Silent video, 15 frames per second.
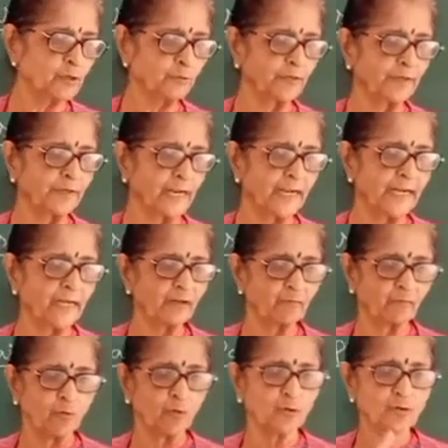we write
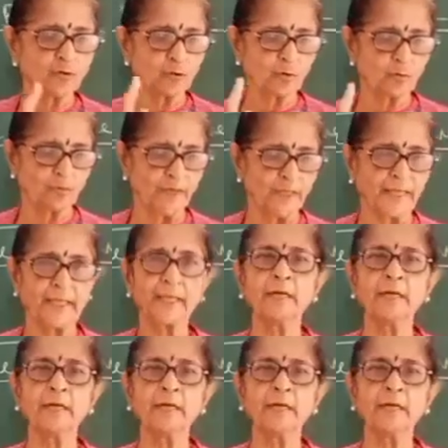was or were